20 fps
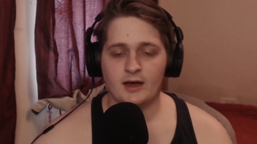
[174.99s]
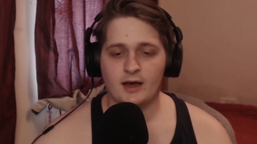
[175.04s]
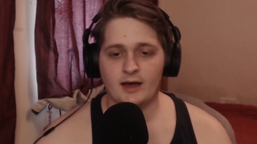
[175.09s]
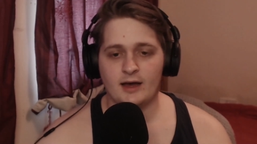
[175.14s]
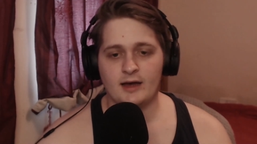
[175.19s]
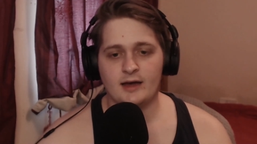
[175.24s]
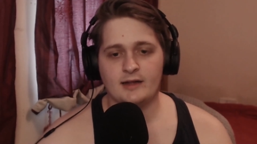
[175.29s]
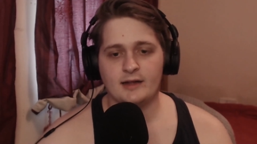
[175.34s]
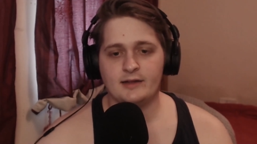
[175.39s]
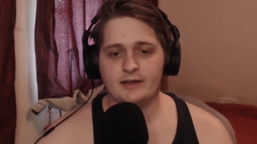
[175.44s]

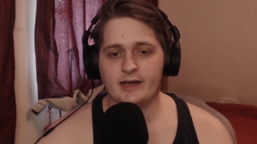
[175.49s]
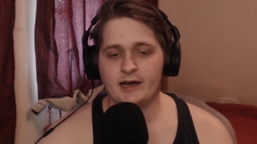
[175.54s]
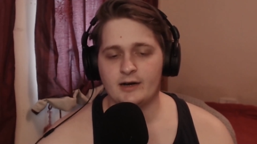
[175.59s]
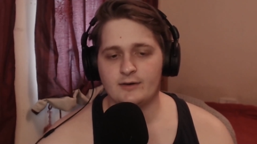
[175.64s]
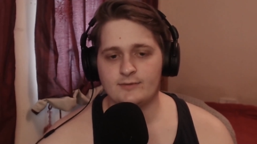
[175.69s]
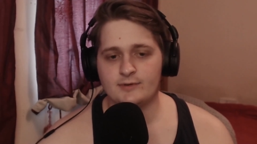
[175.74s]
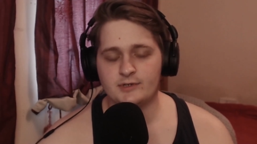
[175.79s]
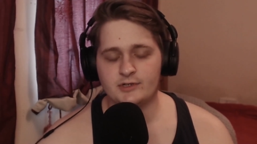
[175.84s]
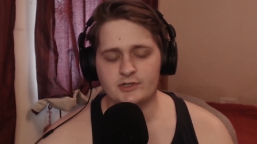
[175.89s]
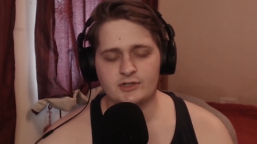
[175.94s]
And now
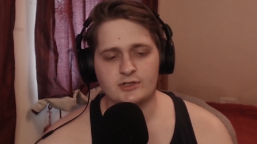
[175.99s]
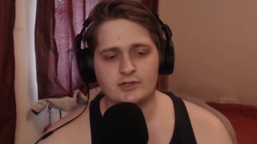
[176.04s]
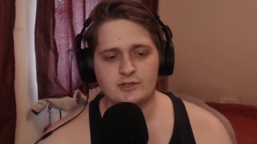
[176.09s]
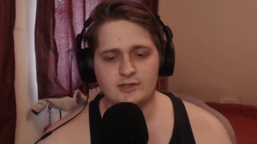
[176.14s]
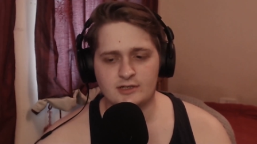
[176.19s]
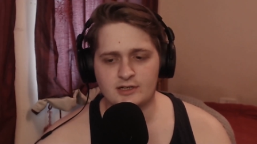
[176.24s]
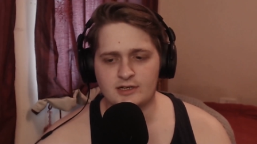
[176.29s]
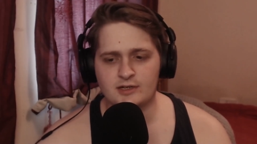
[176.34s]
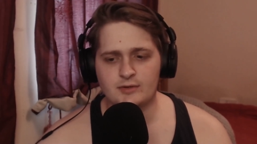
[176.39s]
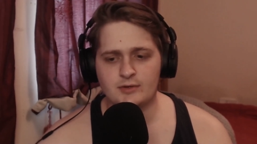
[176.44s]
we just
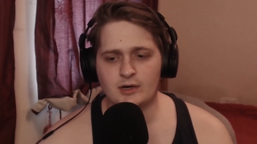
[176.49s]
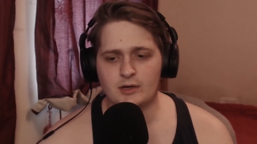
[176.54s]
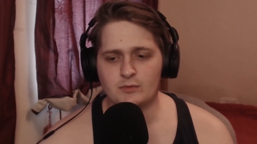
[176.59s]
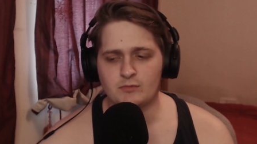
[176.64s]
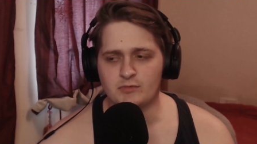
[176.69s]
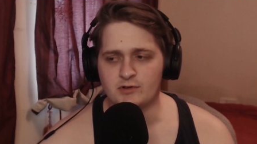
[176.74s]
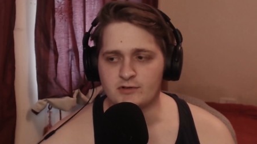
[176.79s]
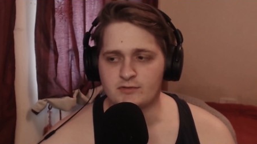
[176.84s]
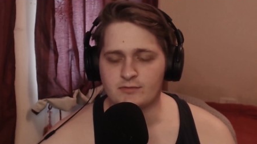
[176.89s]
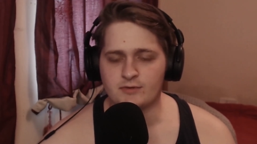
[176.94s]
continue on
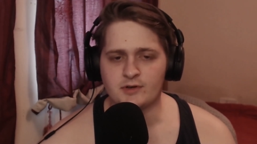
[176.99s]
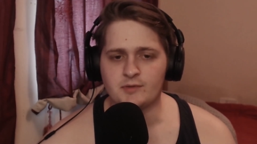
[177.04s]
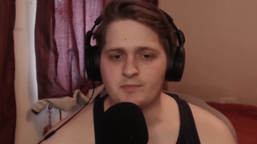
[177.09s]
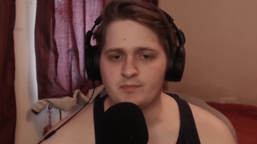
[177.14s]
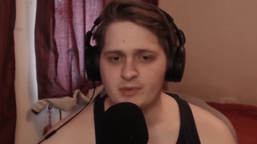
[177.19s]
as we